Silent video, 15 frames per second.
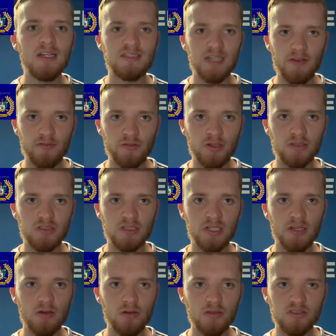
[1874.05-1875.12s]
definitely
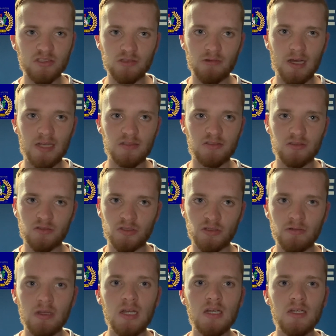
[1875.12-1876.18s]
also has
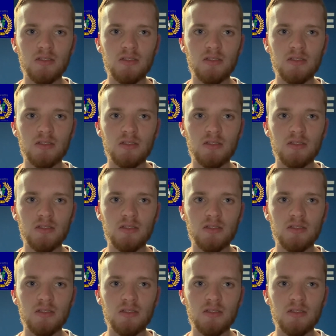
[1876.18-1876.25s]
to